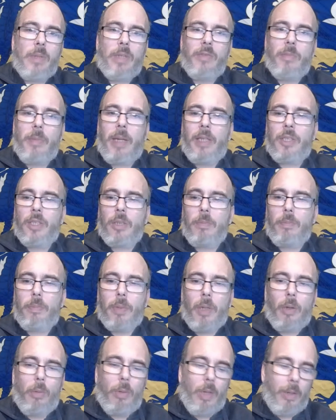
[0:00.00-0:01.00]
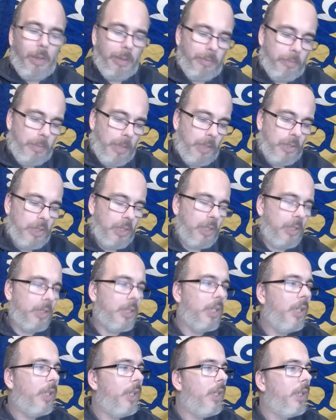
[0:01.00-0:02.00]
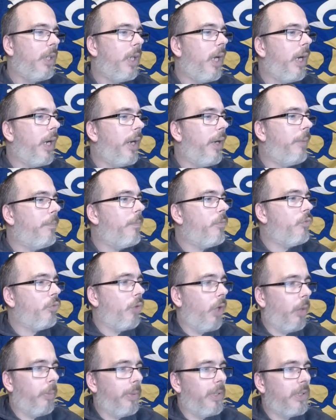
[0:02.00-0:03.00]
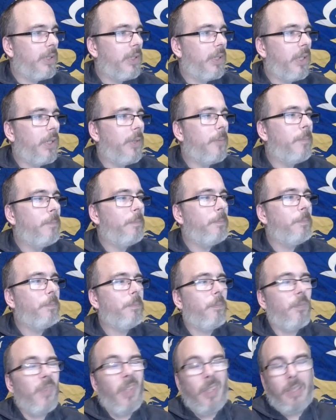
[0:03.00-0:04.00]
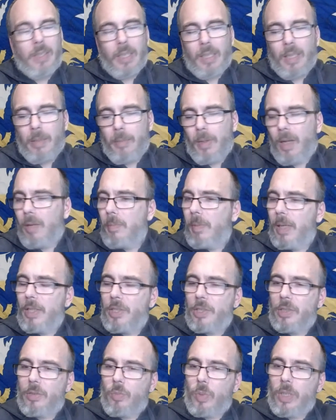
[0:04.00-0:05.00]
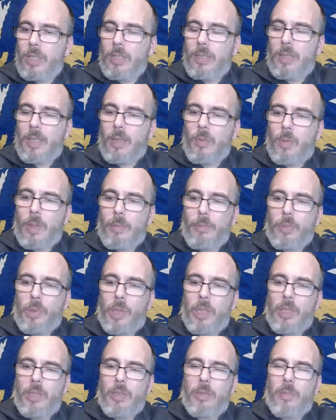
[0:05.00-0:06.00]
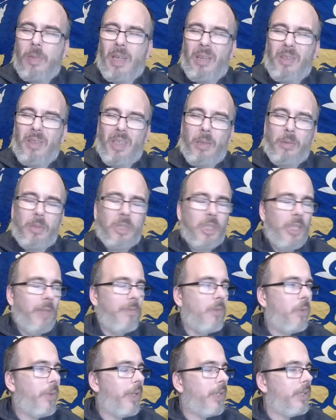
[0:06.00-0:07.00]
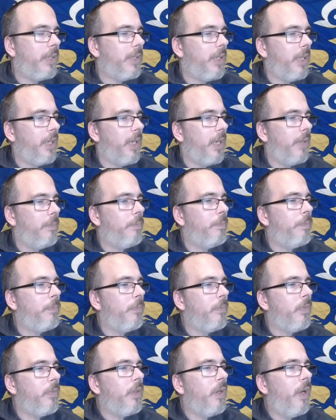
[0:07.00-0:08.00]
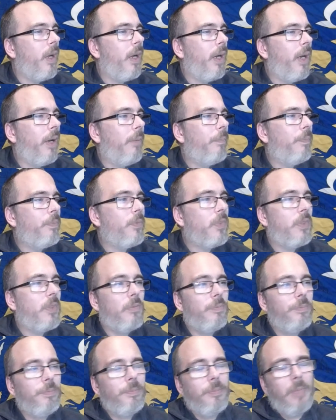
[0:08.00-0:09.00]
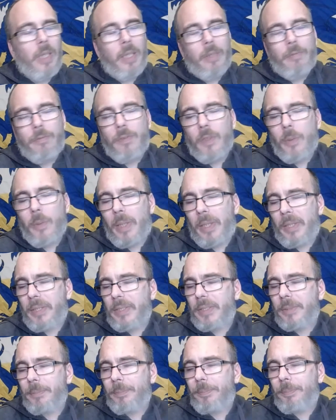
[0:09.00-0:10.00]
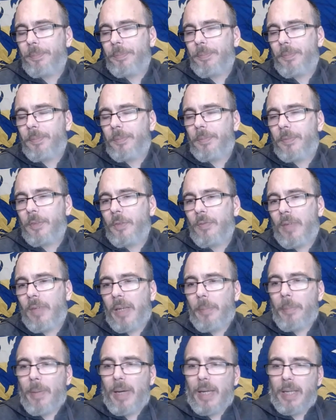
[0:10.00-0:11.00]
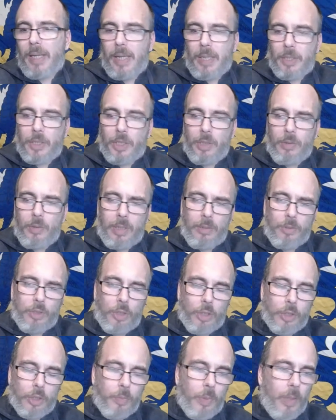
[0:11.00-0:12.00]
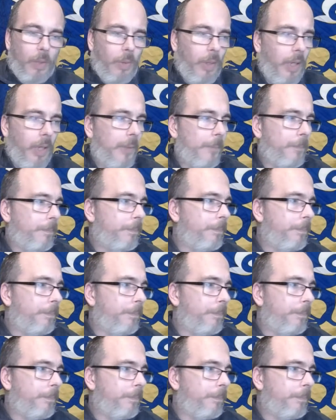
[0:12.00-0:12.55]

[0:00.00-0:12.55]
I've mentioned Bowler, I've mentioned Robinson. I think I might have mentioned Wintle at one point. I think that was Sheffield Wednesday game. And a few others who've had a bad attitude. Now, Josh Bowler,